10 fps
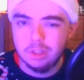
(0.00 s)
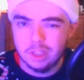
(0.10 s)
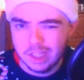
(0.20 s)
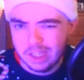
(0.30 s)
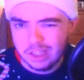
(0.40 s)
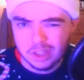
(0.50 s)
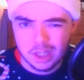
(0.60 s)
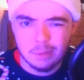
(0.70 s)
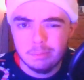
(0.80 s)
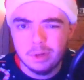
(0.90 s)
They kind
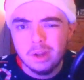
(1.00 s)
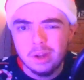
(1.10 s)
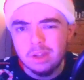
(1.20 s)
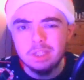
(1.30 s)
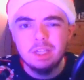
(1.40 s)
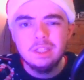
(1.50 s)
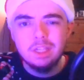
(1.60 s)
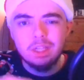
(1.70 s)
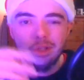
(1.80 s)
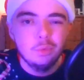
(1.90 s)
of
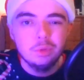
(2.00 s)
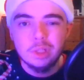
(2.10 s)
get their own